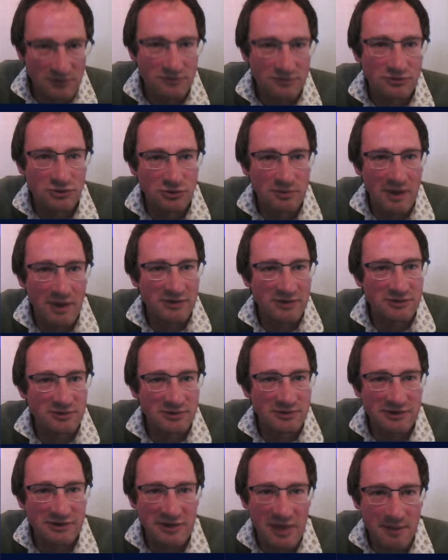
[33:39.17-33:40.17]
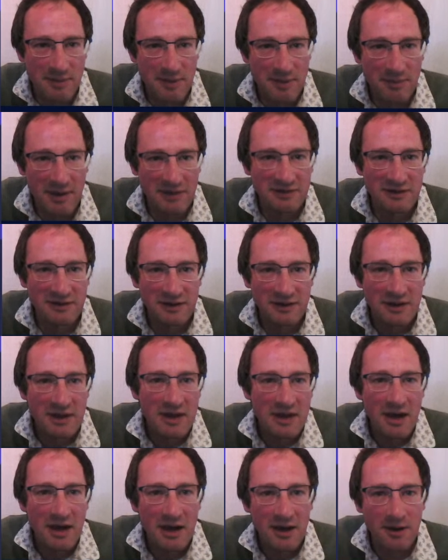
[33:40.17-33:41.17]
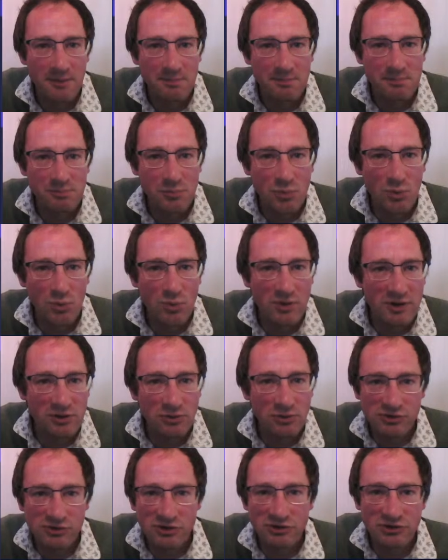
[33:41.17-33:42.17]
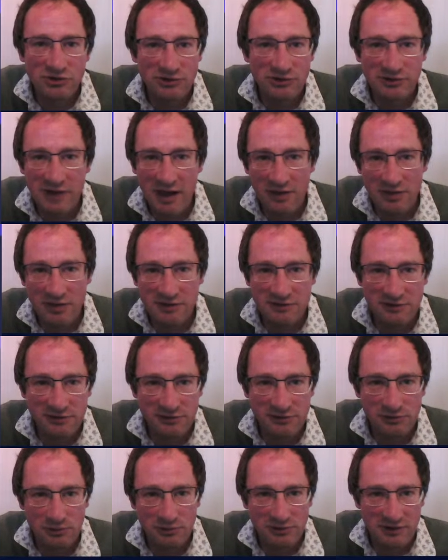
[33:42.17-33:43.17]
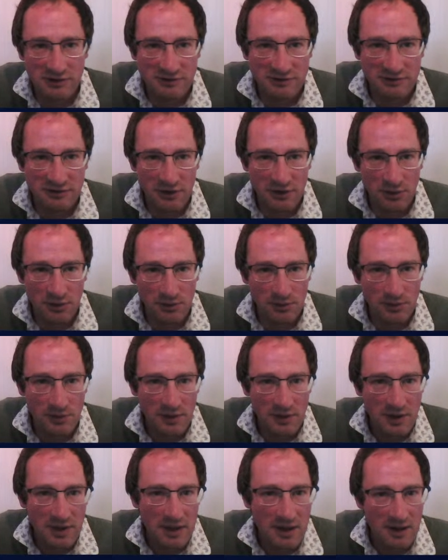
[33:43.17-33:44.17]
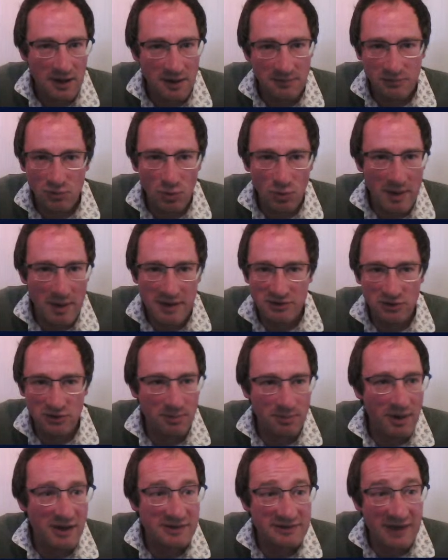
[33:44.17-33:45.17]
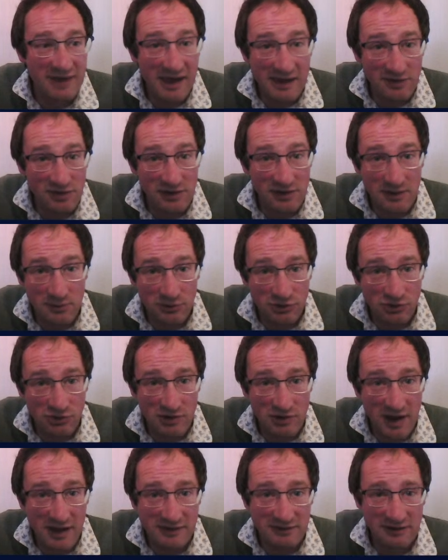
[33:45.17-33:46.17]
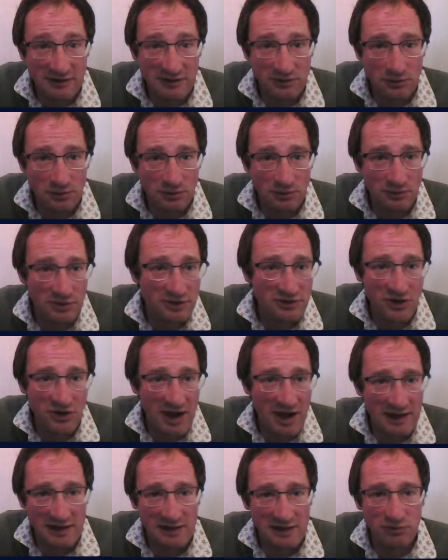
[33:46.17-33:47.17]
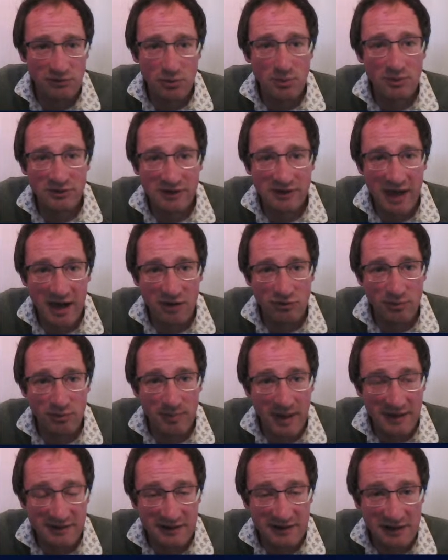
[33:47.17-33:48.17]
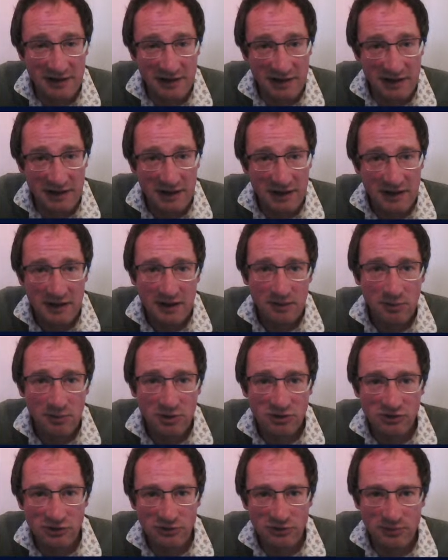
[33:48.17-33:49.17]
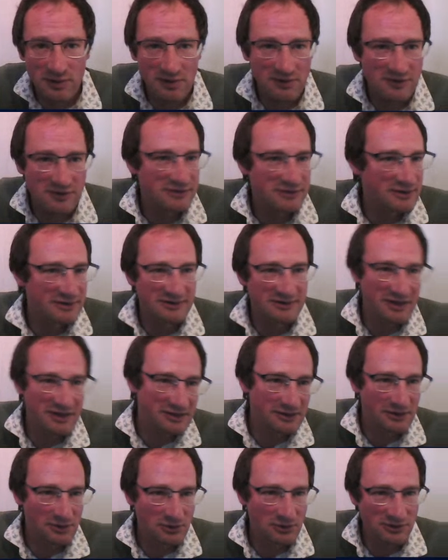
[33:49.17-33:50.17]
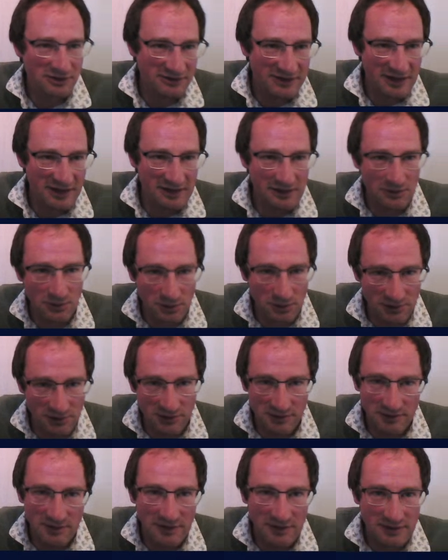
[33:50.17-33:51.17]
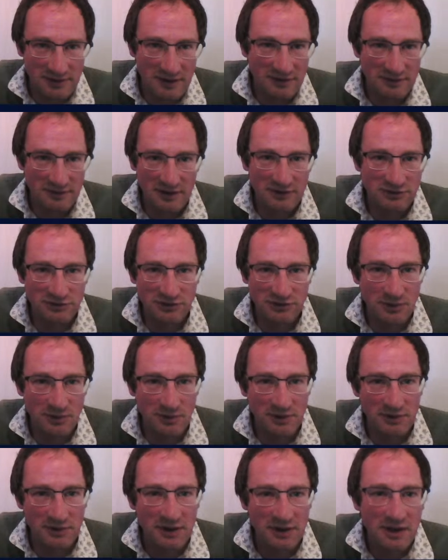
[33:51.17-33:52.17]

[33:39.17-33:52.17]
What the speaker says: Zoom out so we can see that a bit better. But we can also choose how this is sorted. So we may do it by date that it was created, or the title if we want it alphabetically. We can choose whether it's ascending or descending order, and so on.